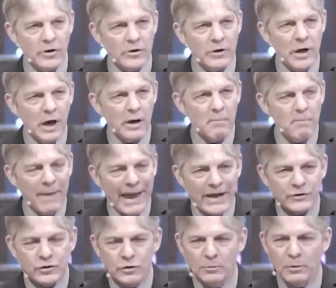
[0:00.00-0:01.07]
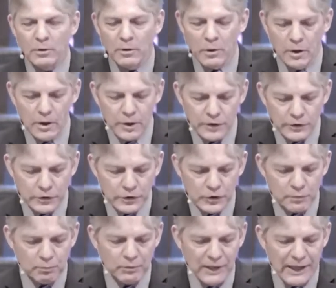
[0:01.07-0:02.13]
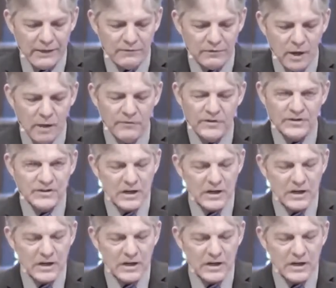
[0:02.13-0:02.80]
unimaginable display of love.